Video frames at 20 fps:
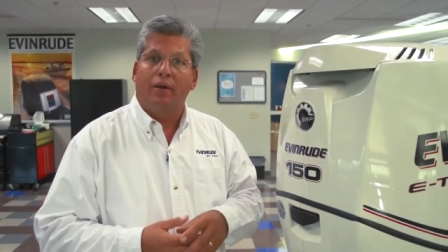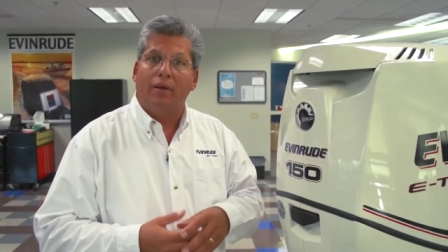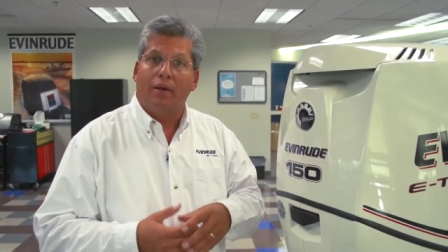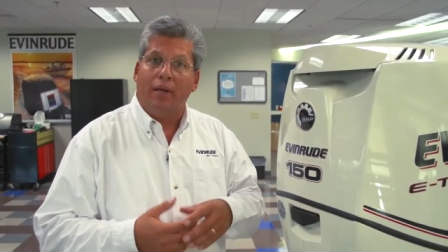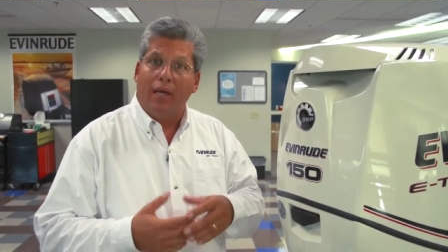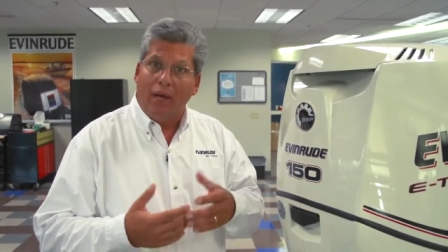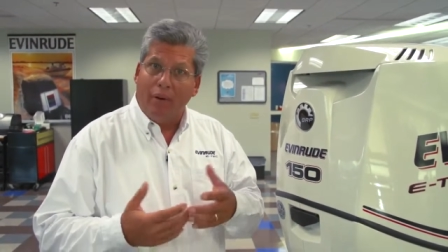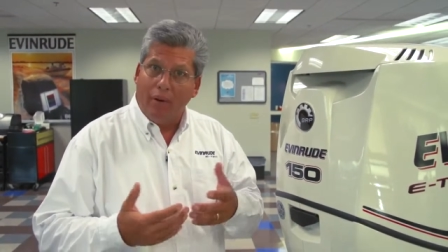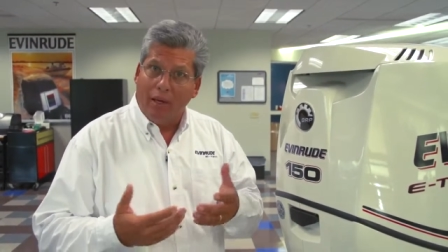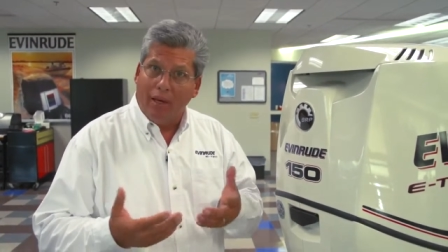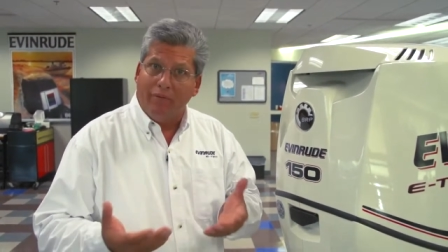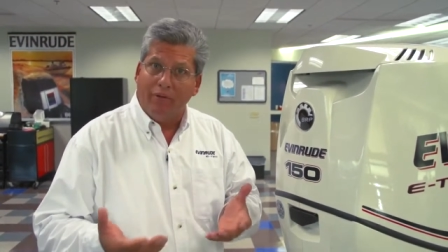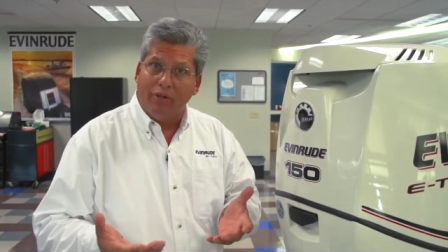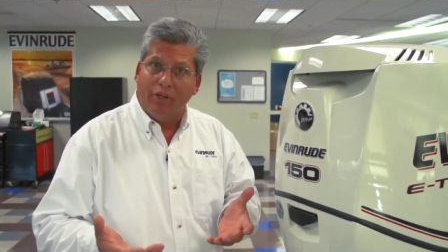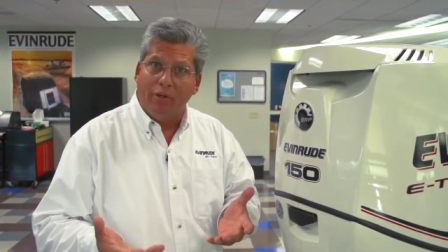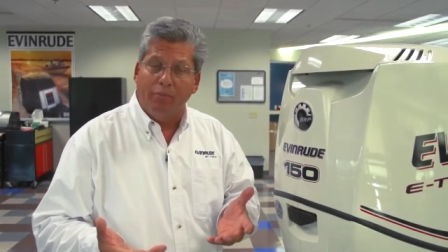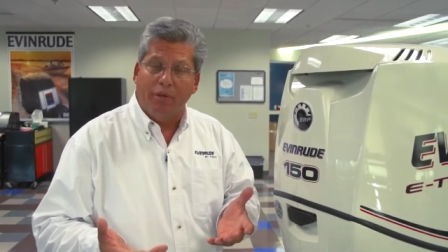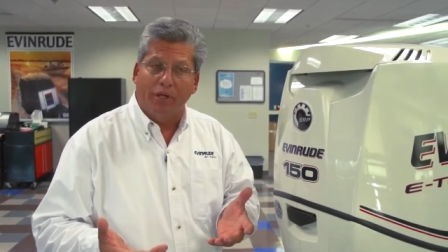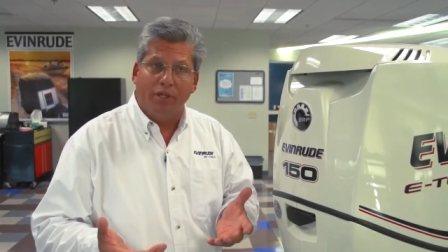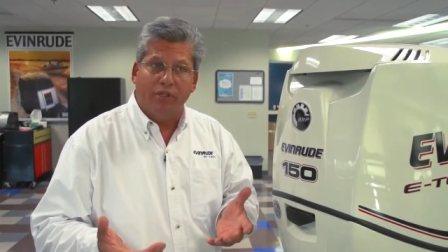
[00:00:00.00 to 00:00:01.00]
Now have a
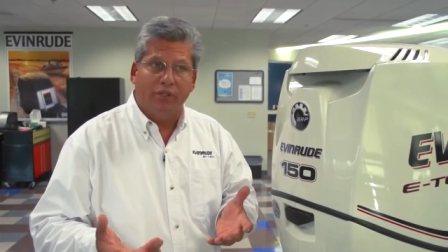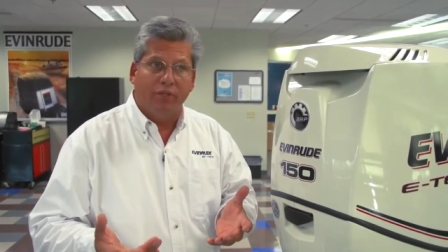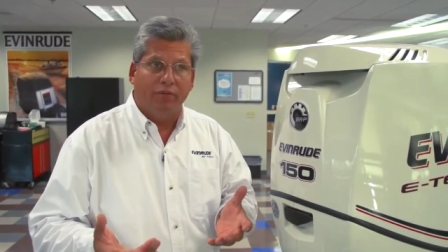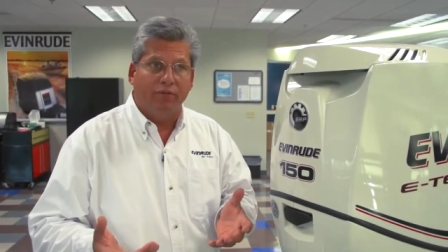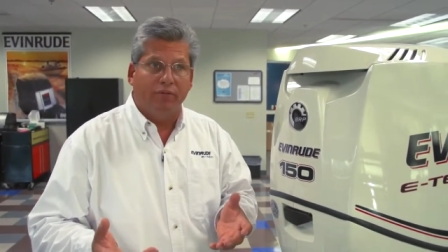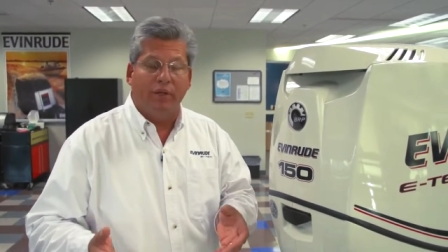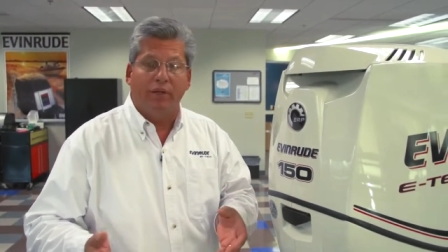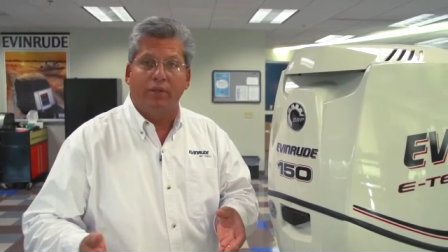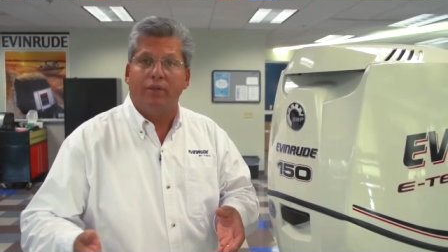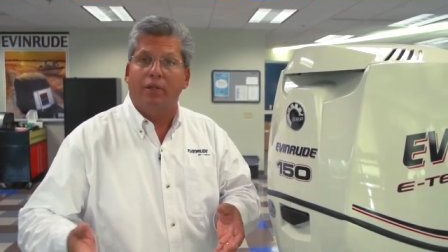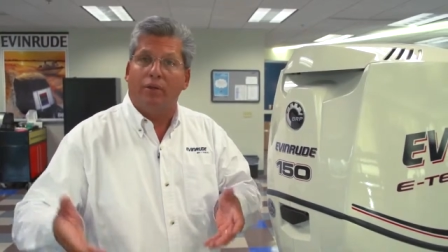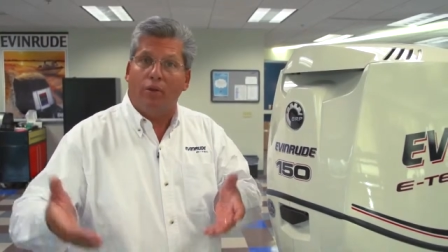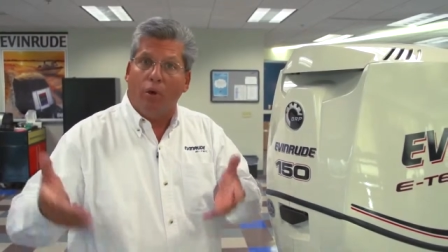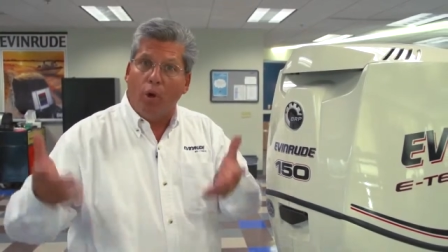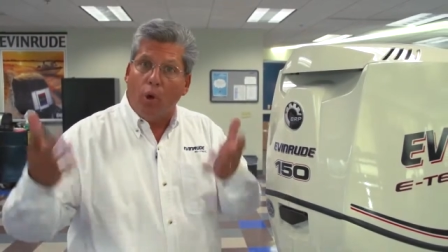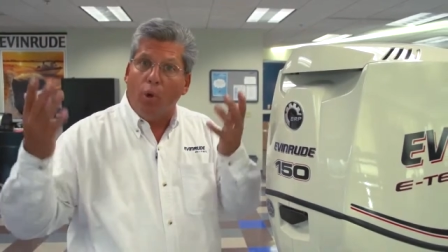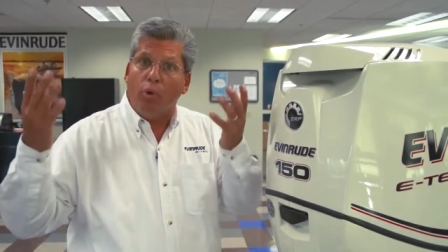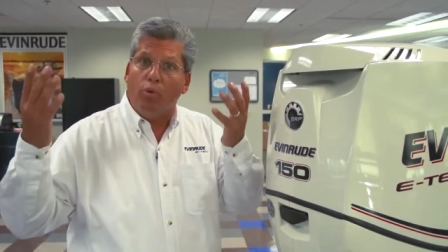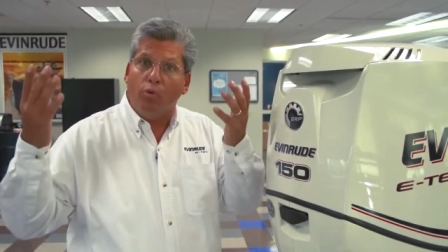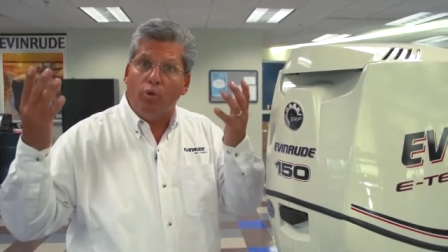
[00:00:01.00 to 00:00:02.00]
combustion event, and the
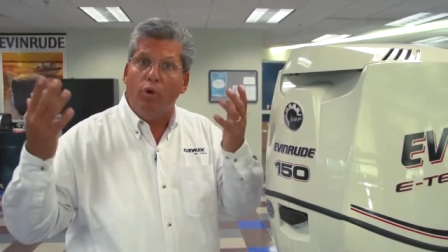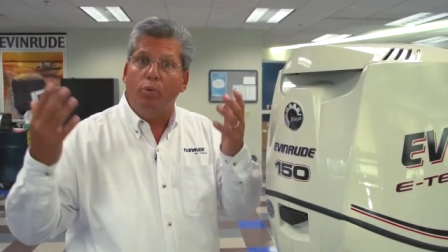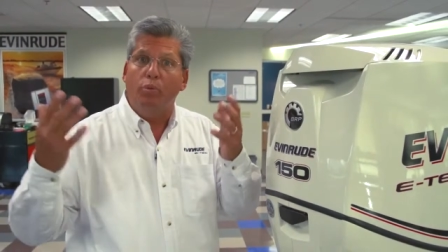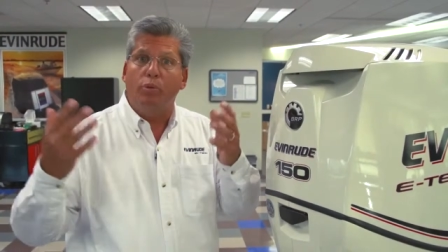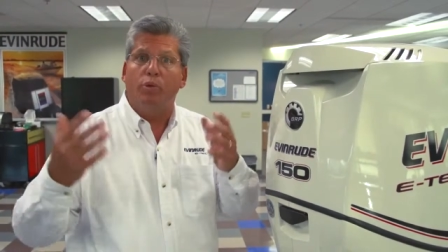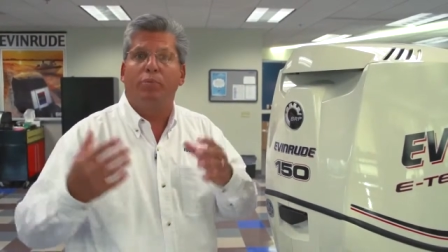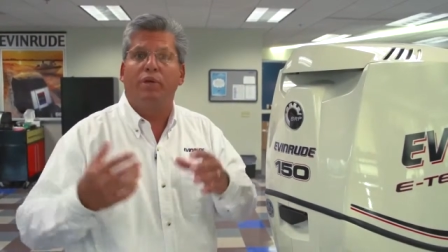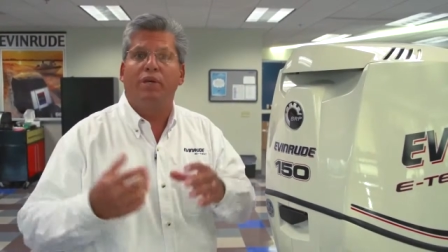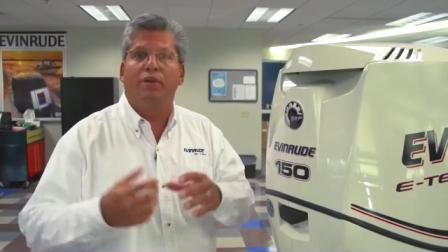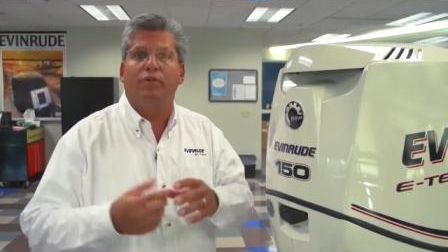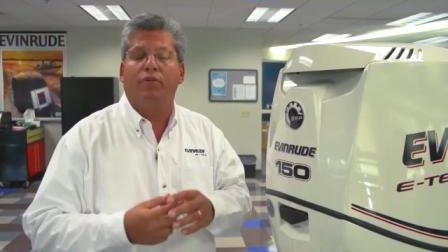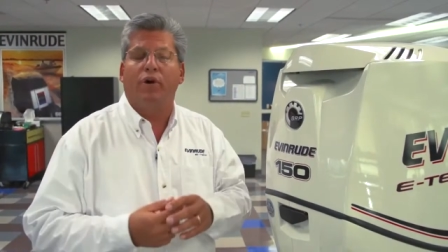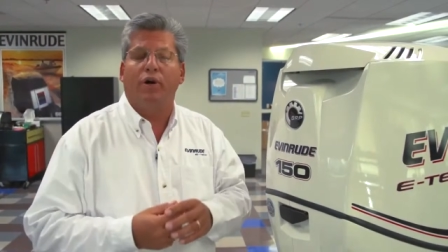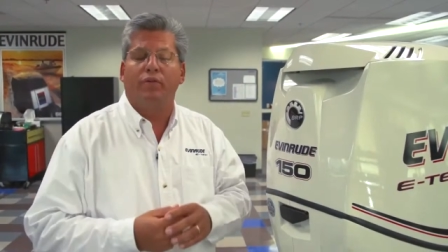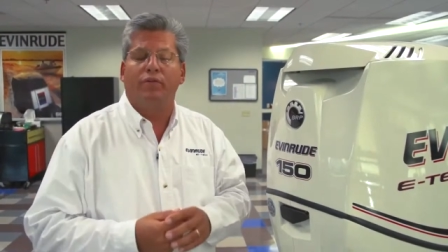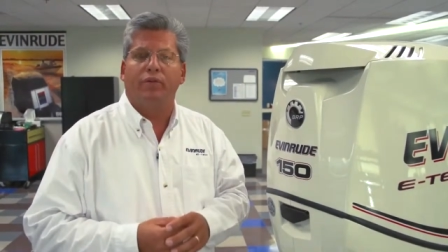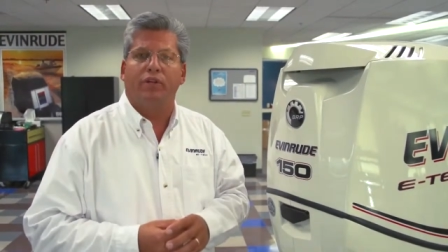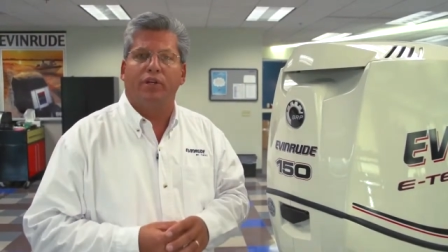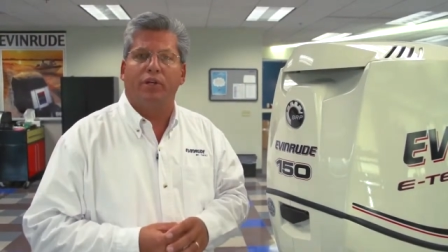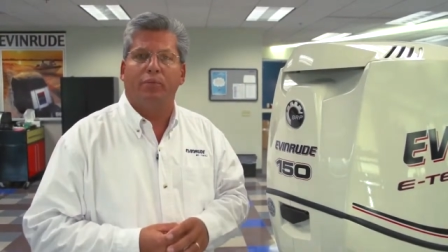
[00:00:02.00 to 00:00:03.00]
whole room would be
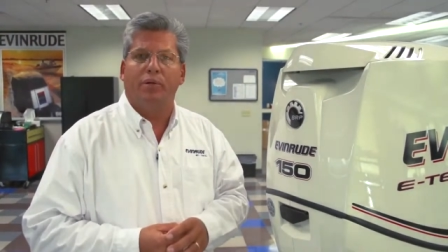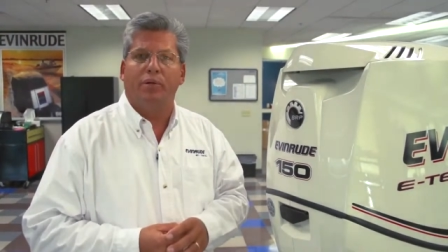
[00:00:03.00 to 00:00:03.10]
involved in the